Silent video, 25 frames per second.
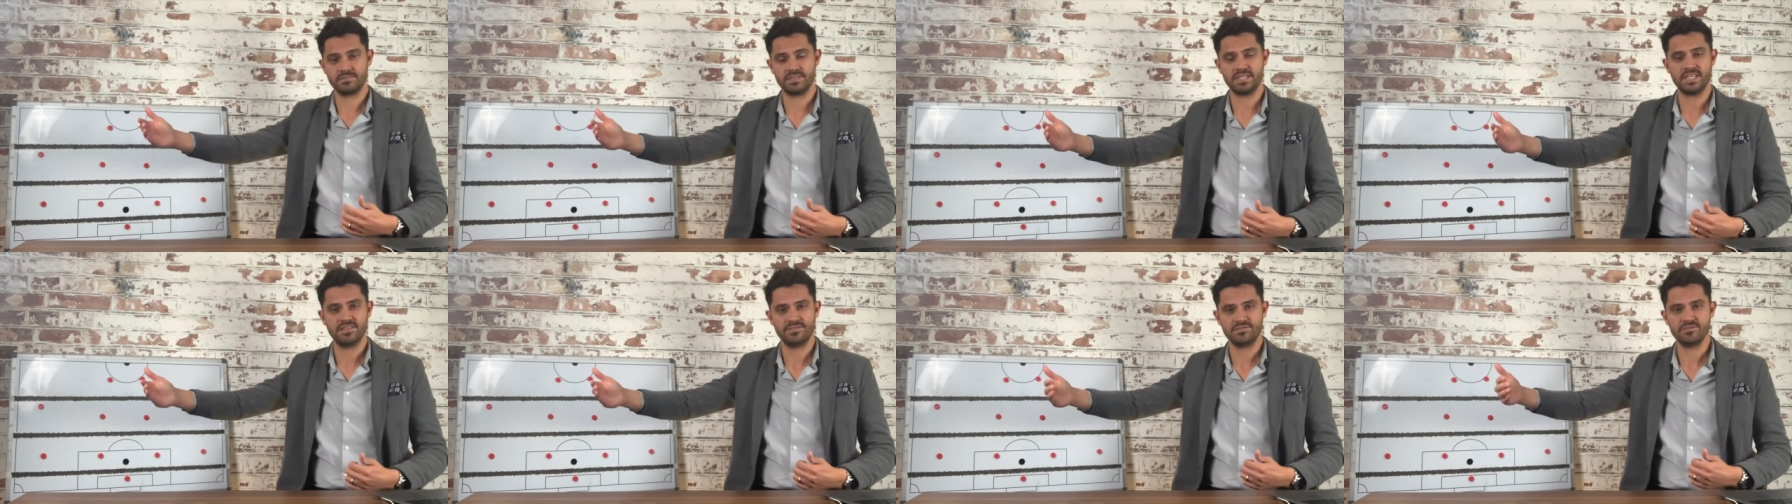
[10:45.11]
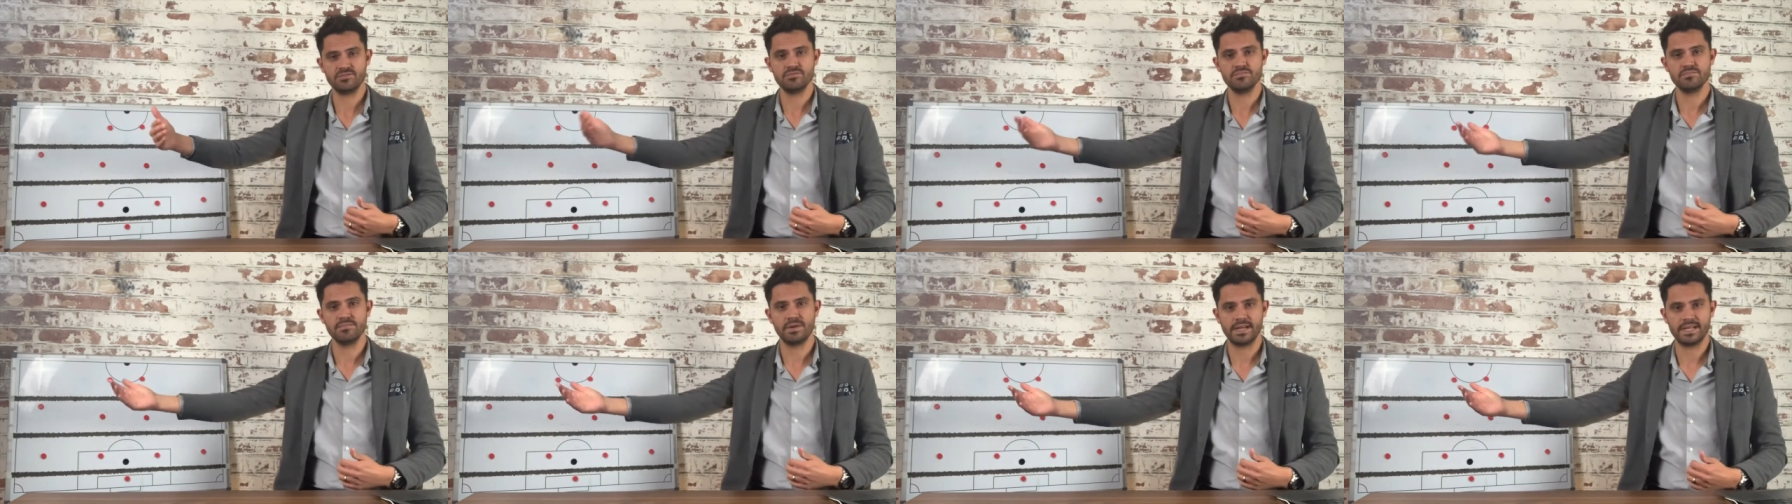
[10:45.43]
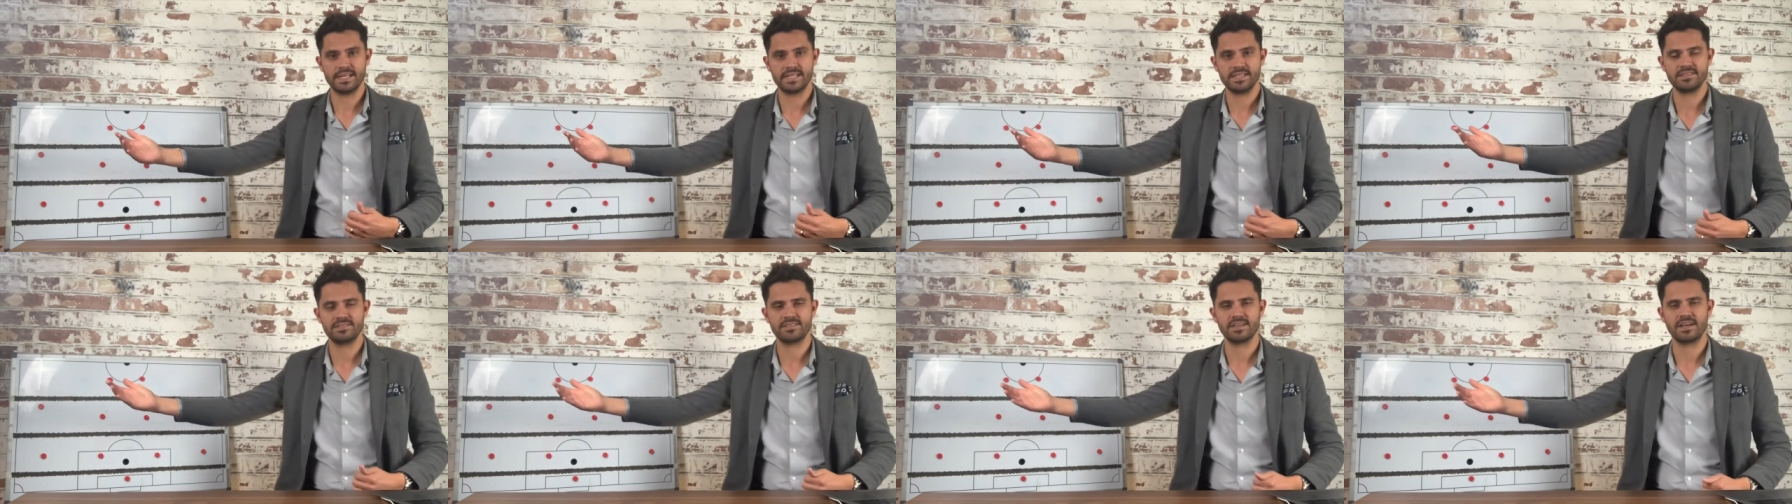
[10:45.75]
give you
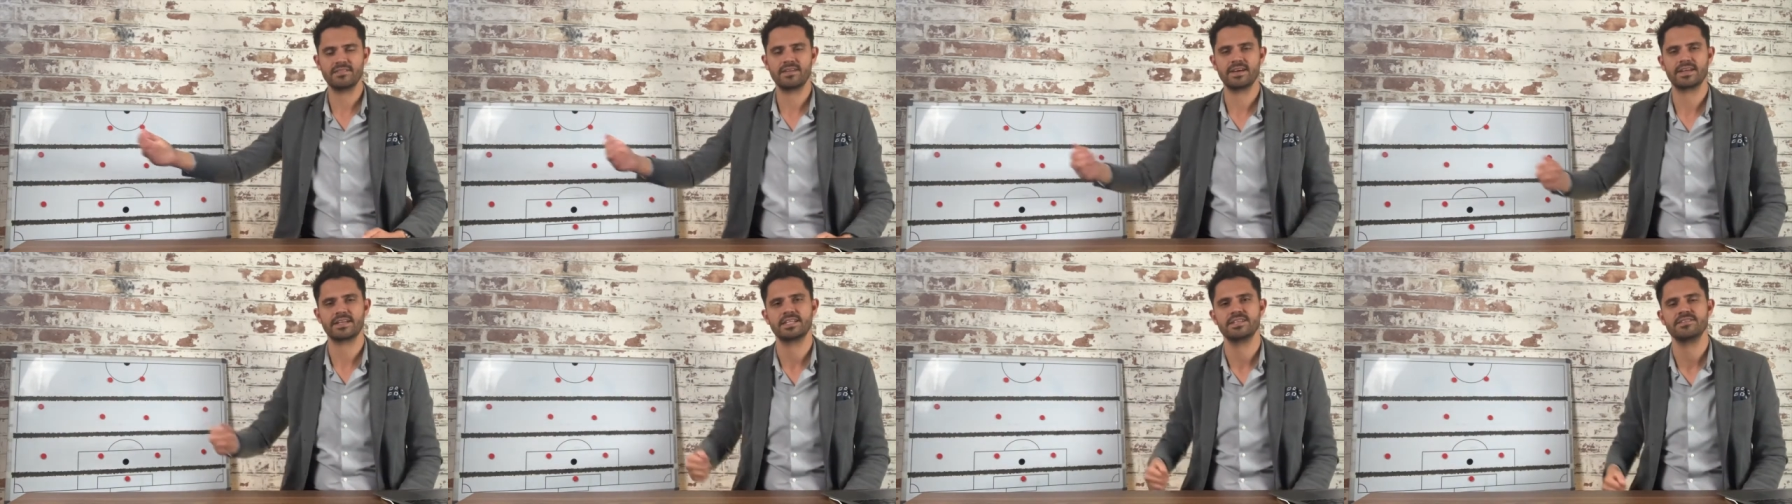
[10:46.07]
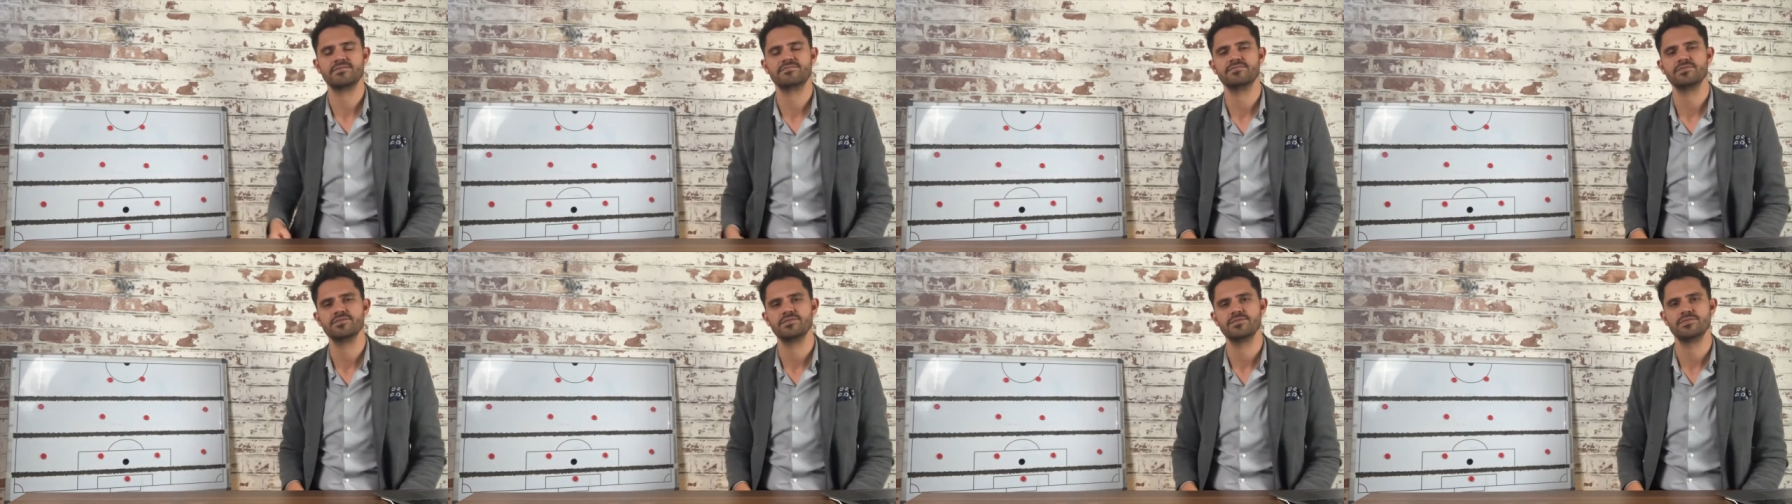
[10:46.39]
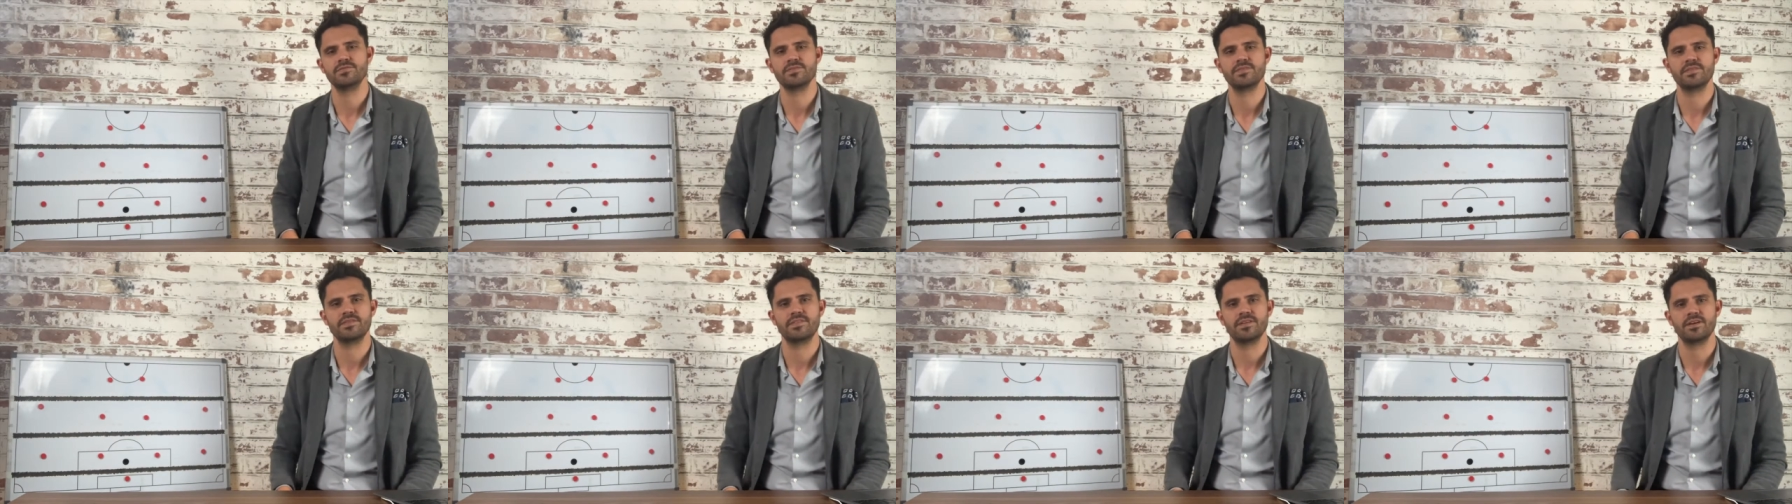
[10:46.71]
money directly through
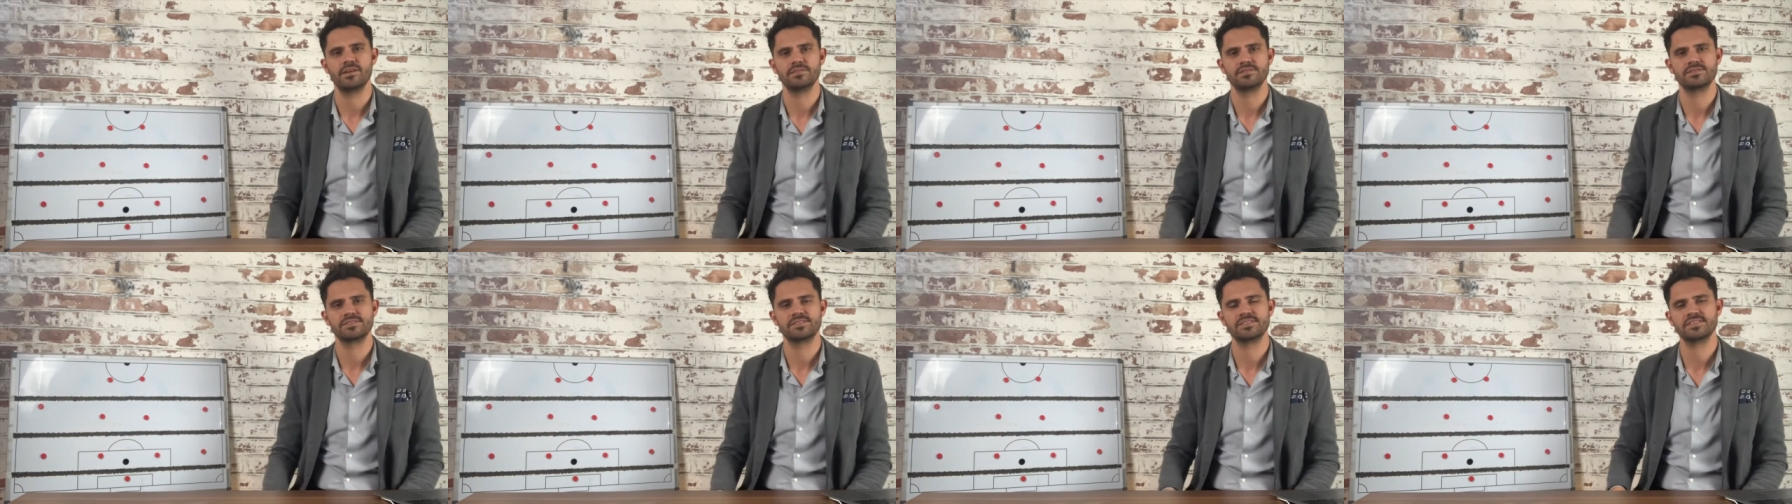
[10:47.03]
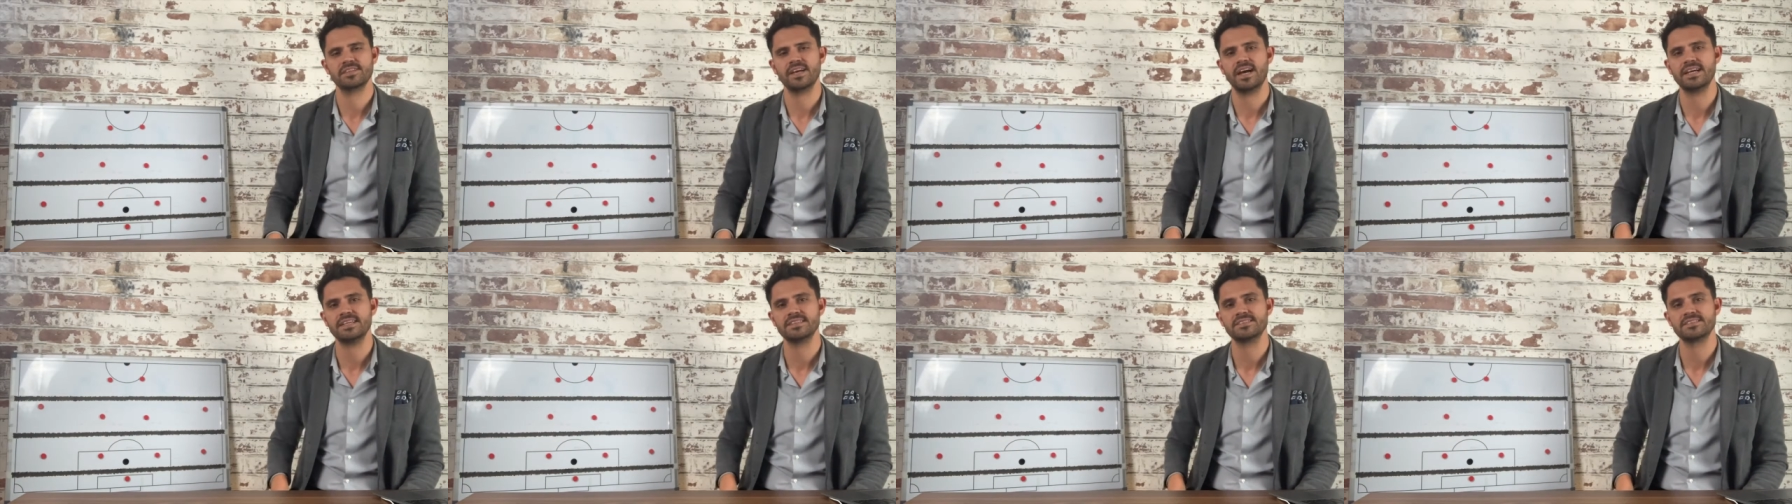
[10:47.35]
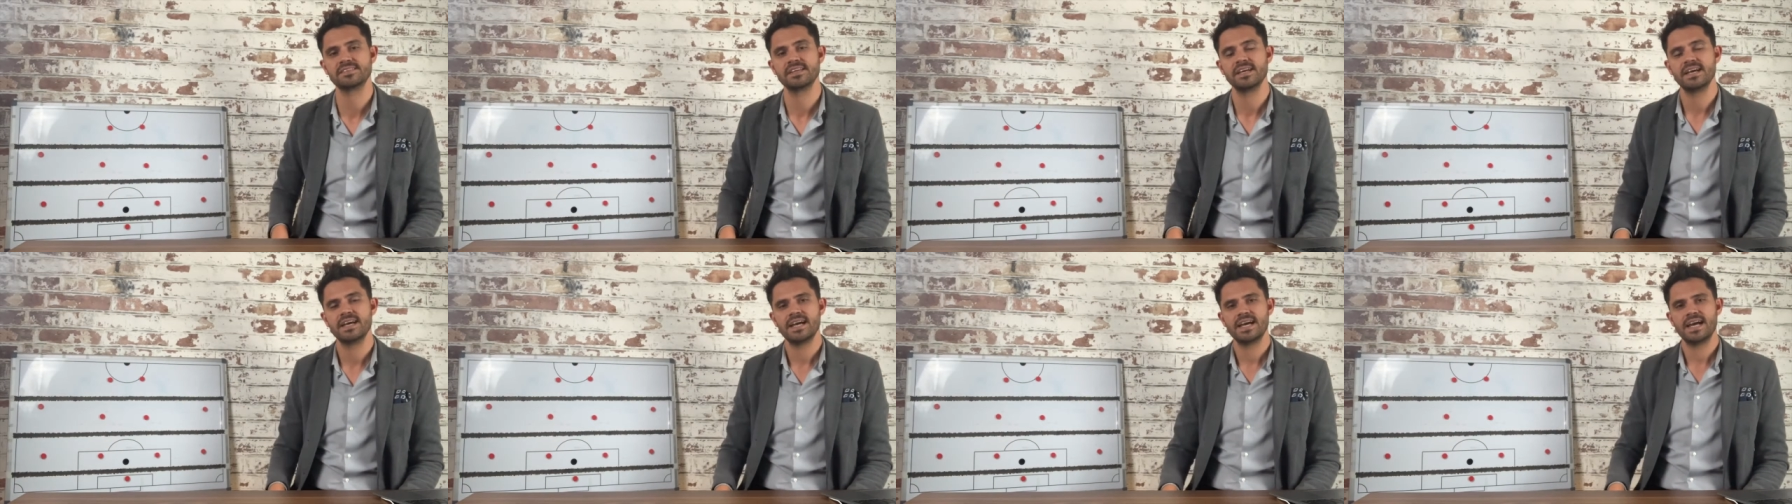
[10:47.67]
those sites.